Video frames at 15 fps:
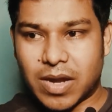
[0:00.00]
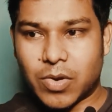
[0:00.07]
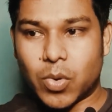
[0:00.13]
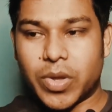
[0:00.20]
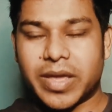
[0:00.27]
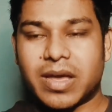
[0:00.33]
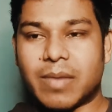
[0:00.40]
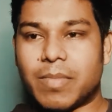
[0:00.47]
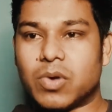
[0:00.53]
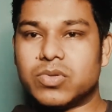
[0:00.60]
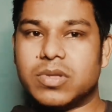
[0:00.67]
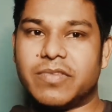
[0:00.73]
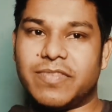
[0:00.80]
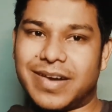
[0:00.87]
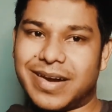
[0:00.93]
knowing
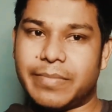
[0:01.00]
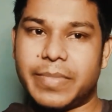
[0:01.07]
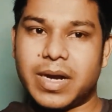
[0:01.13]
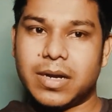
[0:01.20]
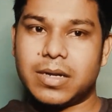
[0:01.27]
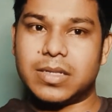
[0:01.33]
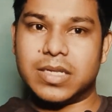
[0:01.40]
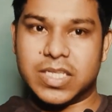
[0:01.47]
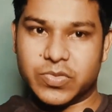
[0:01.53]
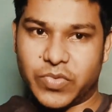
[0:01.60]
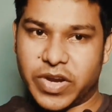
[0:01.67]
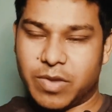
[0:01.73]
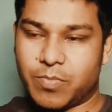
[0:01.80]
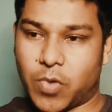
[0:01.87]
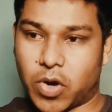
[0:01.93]
about the fundamental is
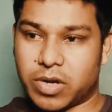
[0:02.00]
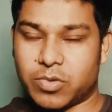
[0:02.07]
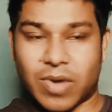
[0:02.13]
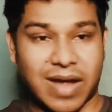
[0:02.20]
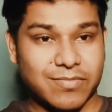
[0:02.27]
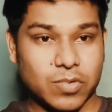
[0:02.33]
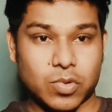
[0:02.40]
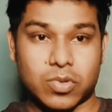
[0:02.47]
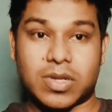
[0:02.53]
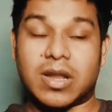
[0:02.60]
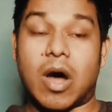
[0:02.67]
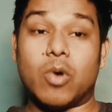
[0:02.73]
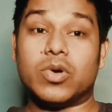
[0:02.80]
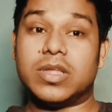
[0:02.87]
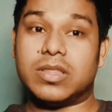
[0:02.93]
very important. You have to know
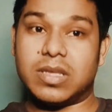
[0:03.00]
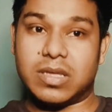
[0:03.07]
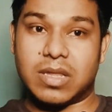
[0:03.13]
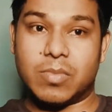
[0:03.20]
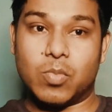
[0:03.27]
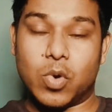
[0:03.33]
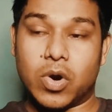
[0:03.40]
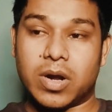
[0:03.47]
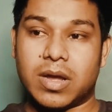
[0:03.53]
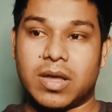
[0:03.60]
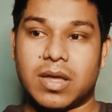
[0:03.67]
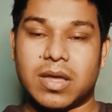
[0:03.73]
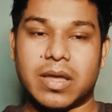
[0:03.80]
that how Ethereum work.